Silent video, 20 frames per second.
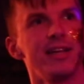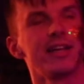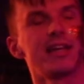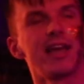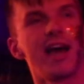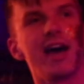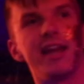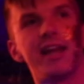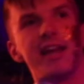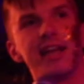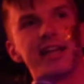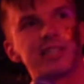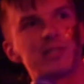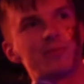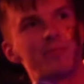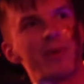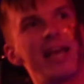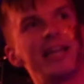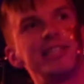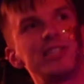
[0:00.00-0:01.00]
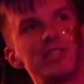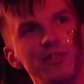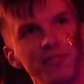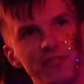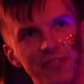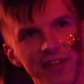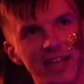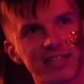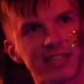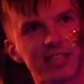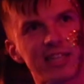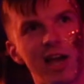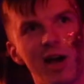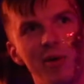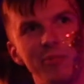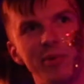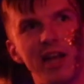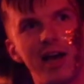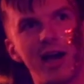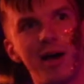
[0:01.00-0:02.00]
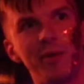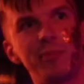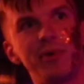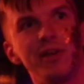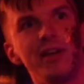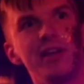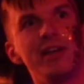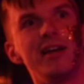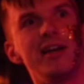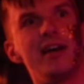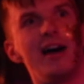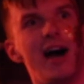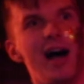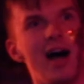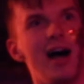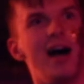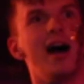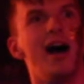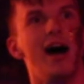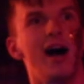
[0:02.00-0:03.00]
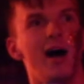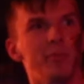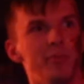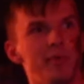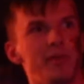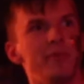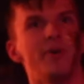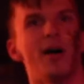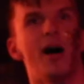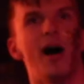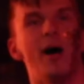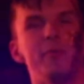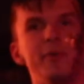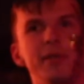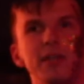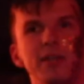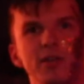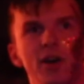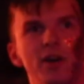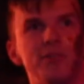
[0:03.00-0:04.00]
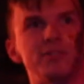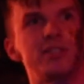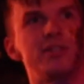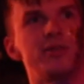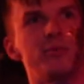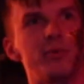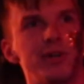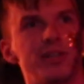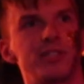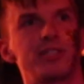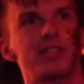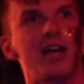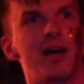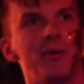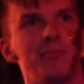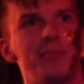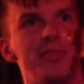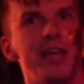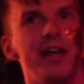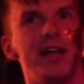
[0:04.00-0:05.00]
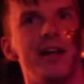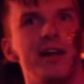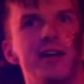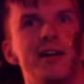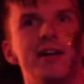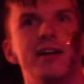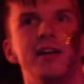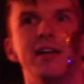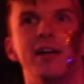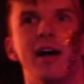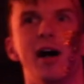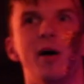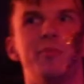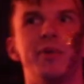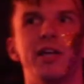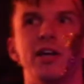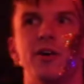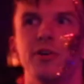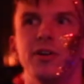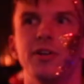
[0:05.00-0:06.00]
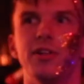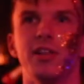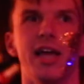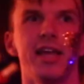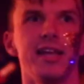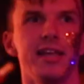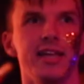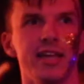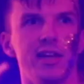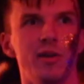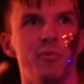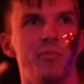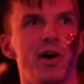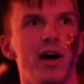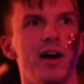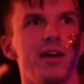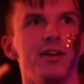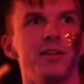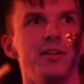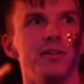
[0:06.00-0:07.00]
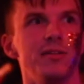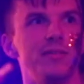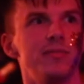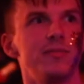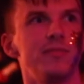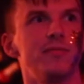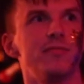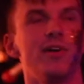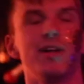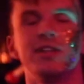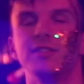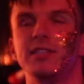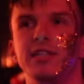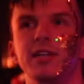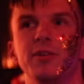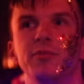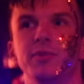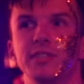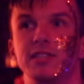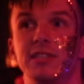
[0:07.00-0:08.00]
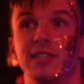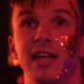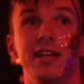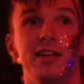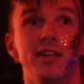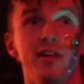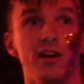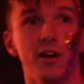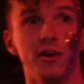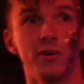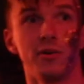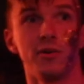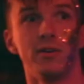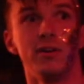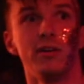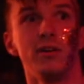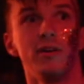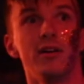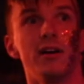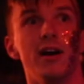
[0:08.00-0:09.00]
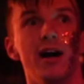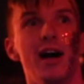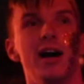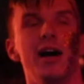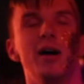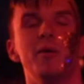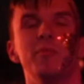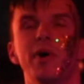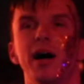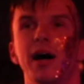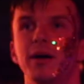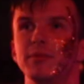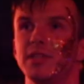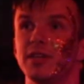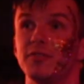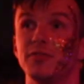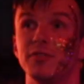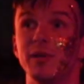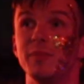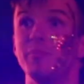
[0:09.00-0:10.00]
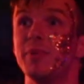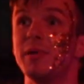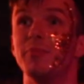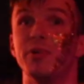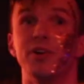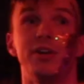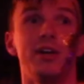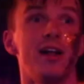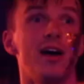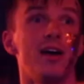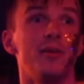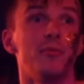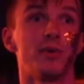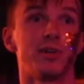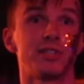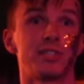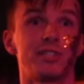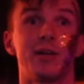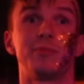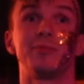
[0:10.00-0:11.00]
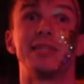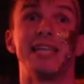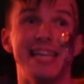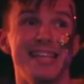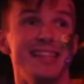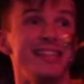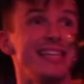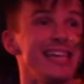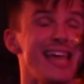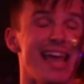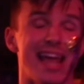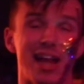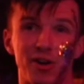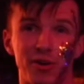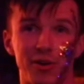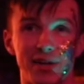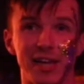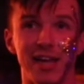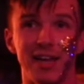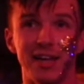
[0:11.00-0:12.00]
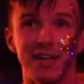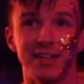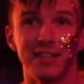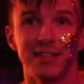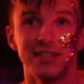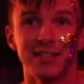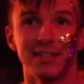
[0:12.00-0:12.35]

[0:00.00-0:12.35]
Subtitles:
Got Expansion Fest coming up. I'll be hosting a workshop there. I'll be going to Lightning in a Bottle, volunteering with Zendo. I'll definitely be putting on workshops in the area.